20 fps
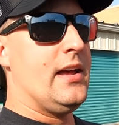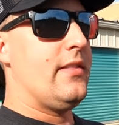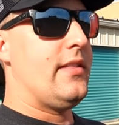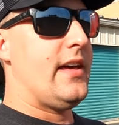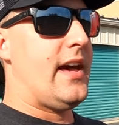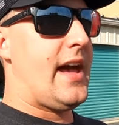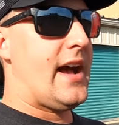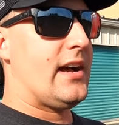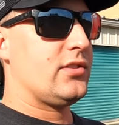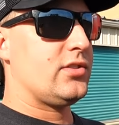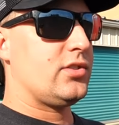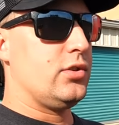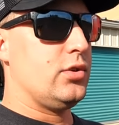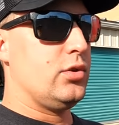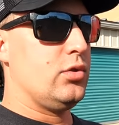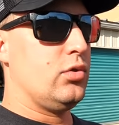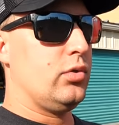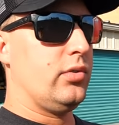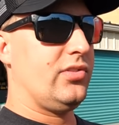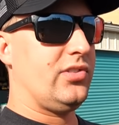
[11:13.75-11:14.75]
that has
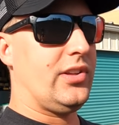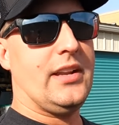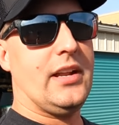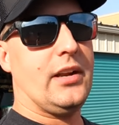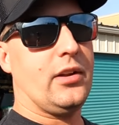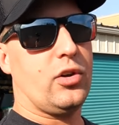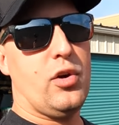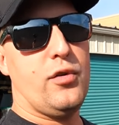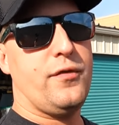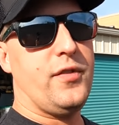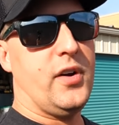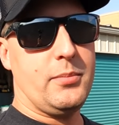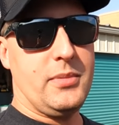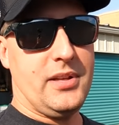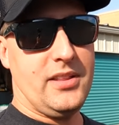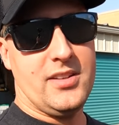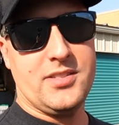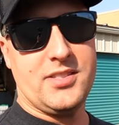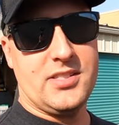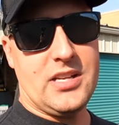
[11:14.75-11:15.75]
to send out a
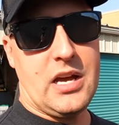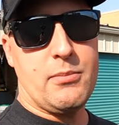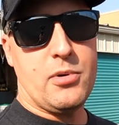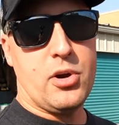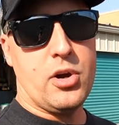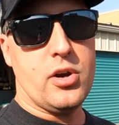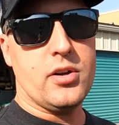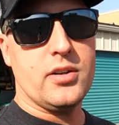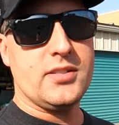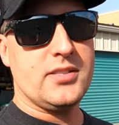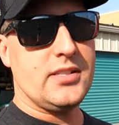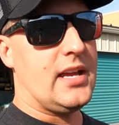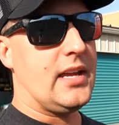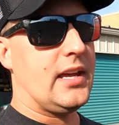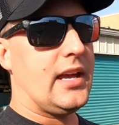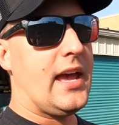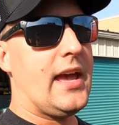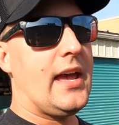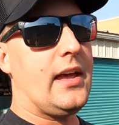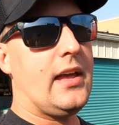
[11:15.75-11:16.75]
GoFundMe this summer
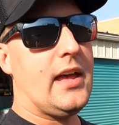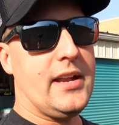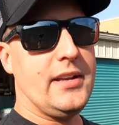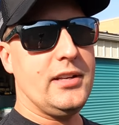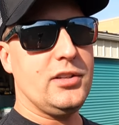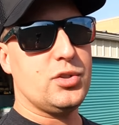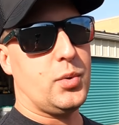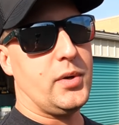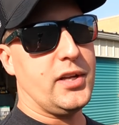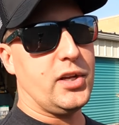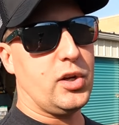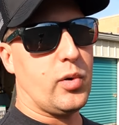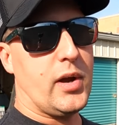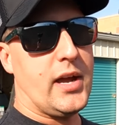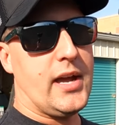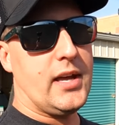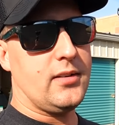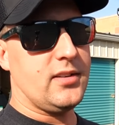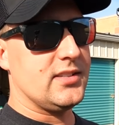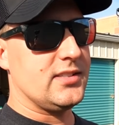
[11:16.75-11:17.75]
saying, hey, I need 20
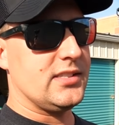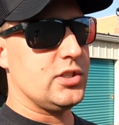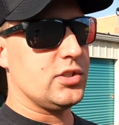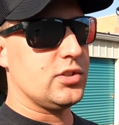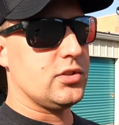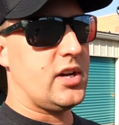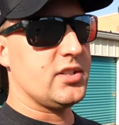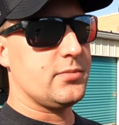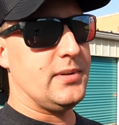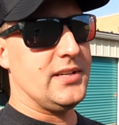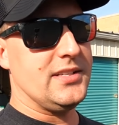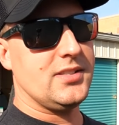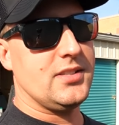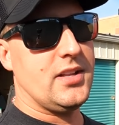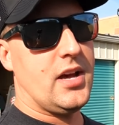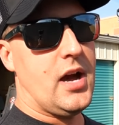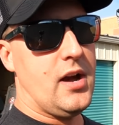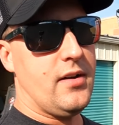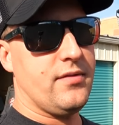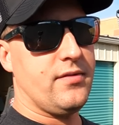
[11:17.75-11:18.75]
grand because I just lost my
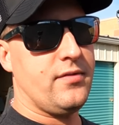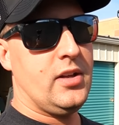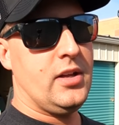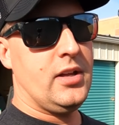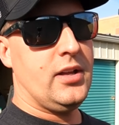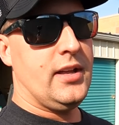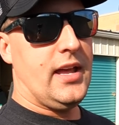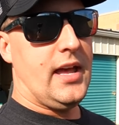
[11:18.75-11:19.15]
stuff.